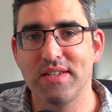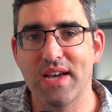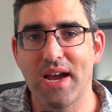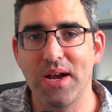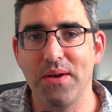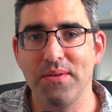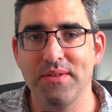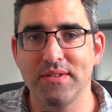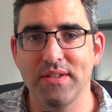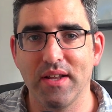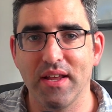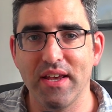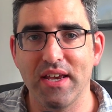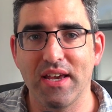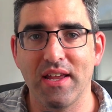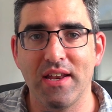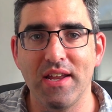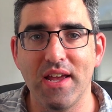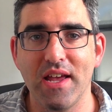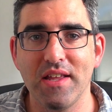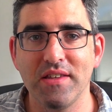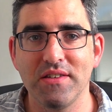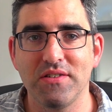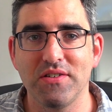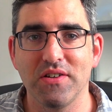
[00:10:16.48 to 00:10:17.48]
sounds like an
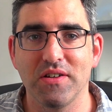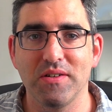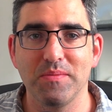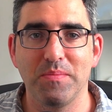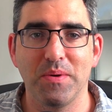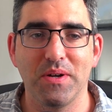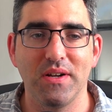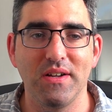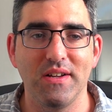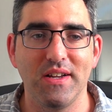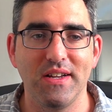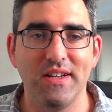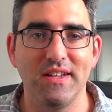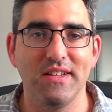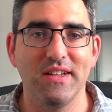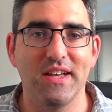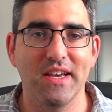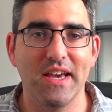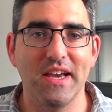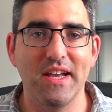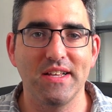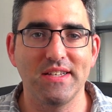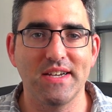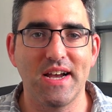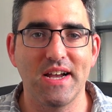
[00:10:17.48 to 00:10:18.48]
insult, but
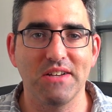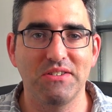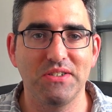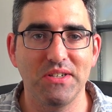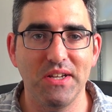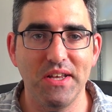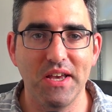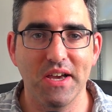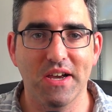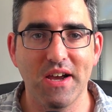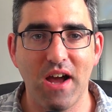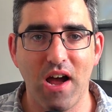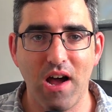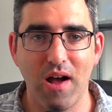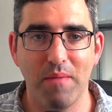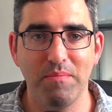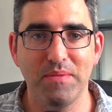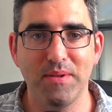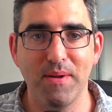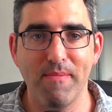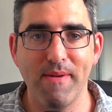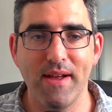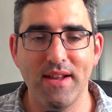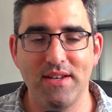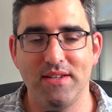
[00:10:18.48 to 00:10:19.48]
it's actually a
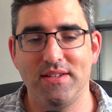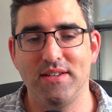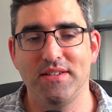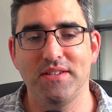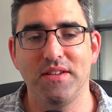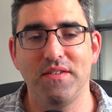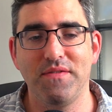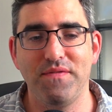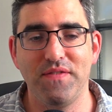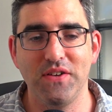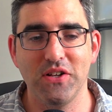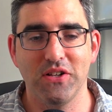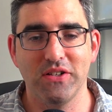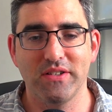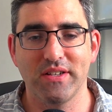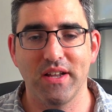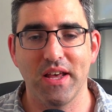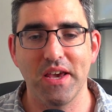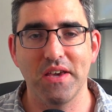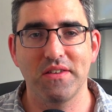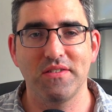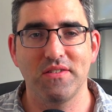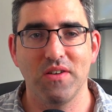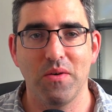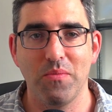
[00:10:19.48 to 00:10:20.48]
compliment, is it feels
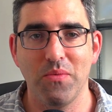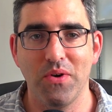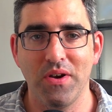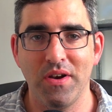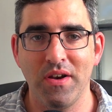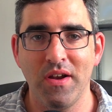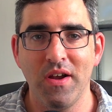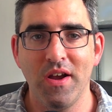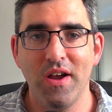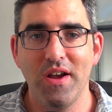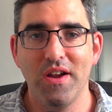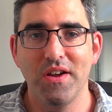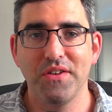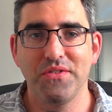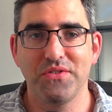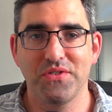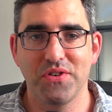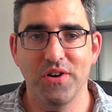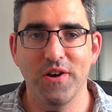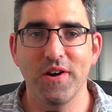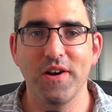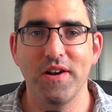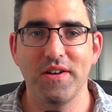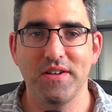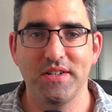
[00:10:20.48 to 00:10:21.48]
like someone
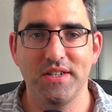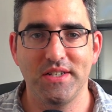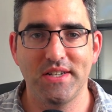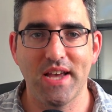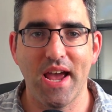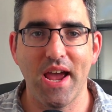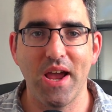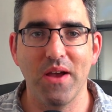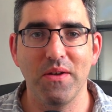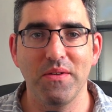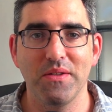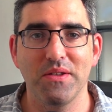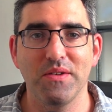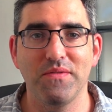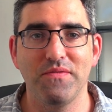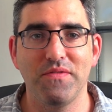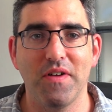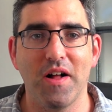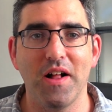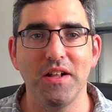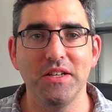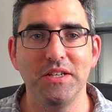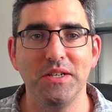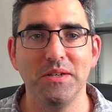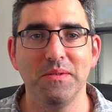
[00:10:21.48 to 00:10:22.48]
turned down the
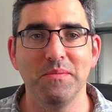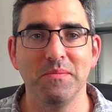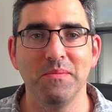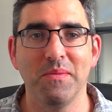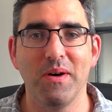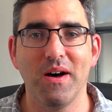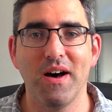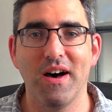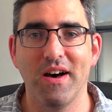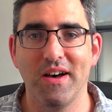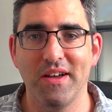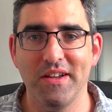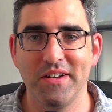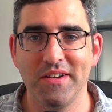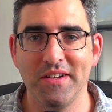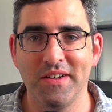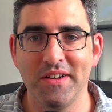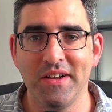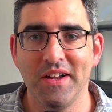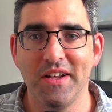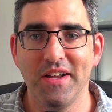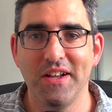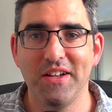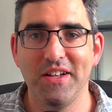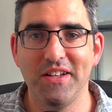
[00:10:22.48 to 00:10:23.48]
volume on
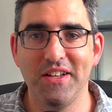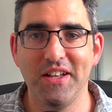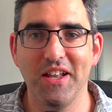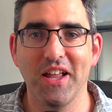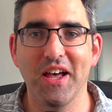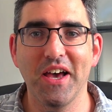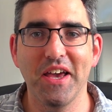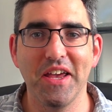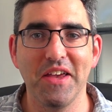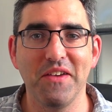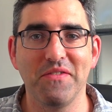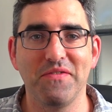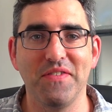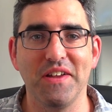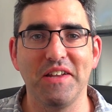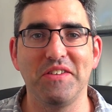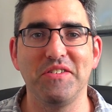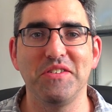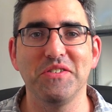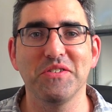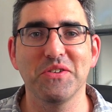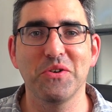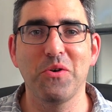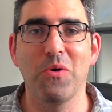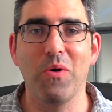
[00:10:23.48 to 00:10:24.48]
life. It's
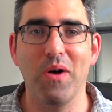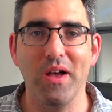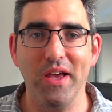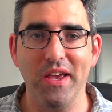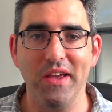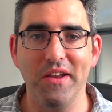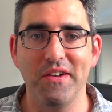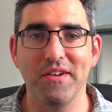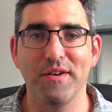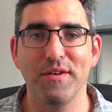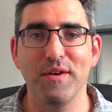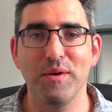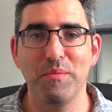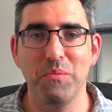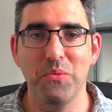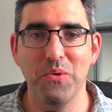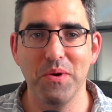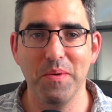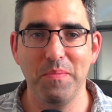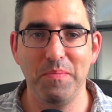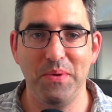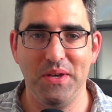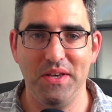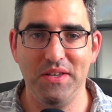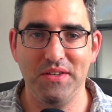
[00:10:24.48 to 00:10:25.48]
just quieter and
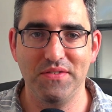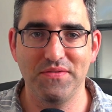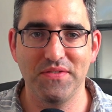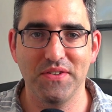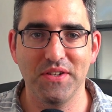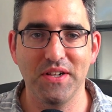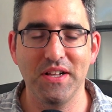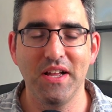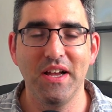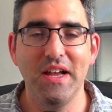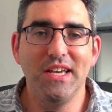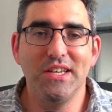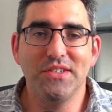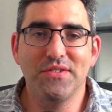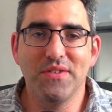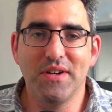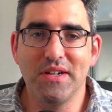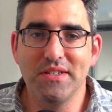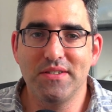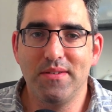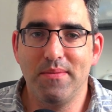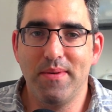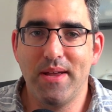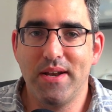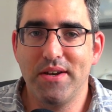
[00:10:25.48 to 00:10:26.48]
more peaceful.
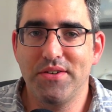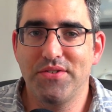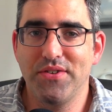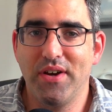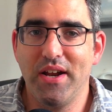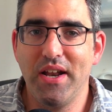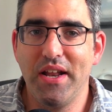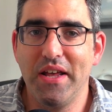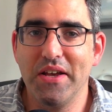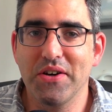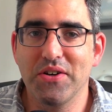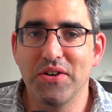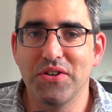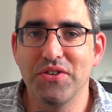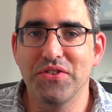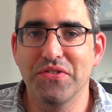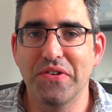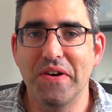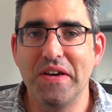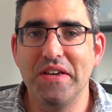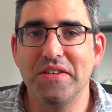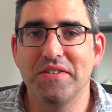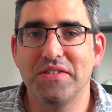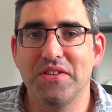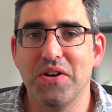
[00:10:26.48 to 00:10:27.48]
Israel's a Mediterranean
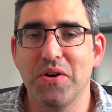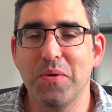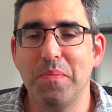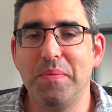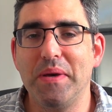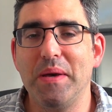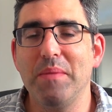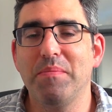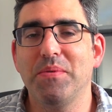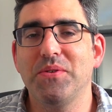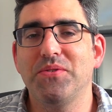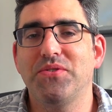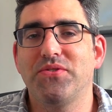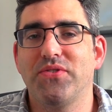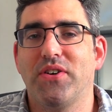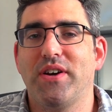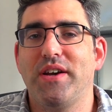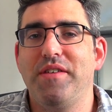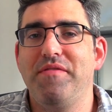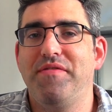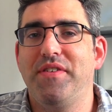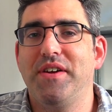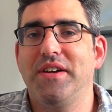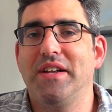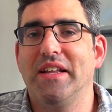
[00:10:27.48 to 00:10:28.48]
country, so people
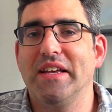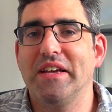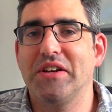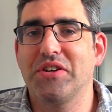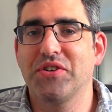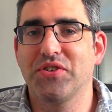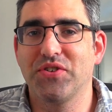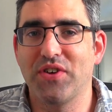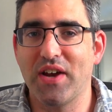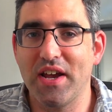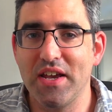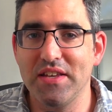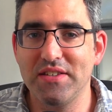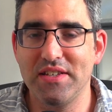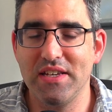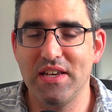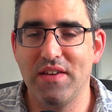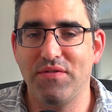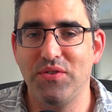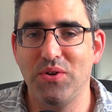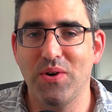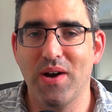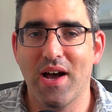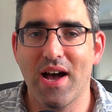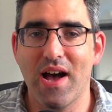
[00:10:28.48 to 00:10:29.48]
drive here like crazy.
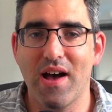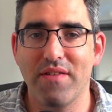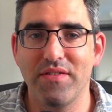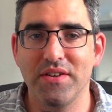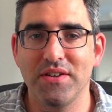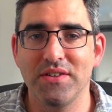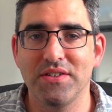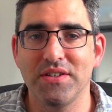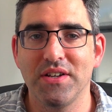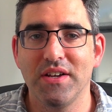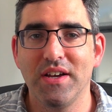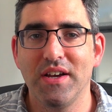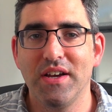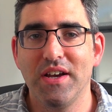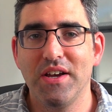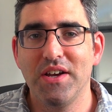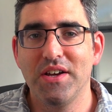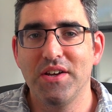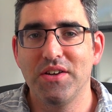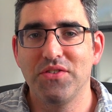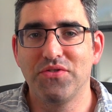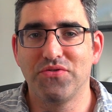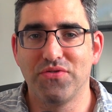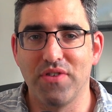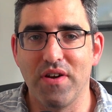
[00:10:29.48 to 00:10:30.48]
If you haven't
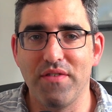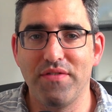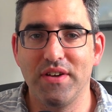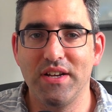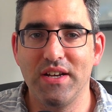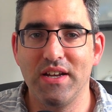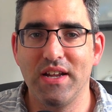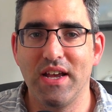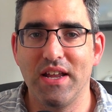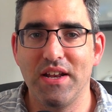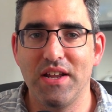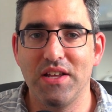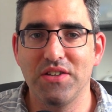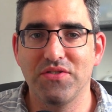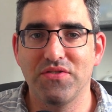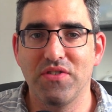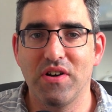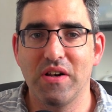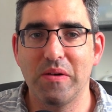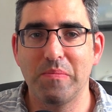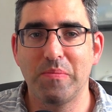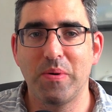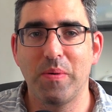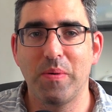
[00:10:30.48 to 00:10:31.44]
driven in Israel,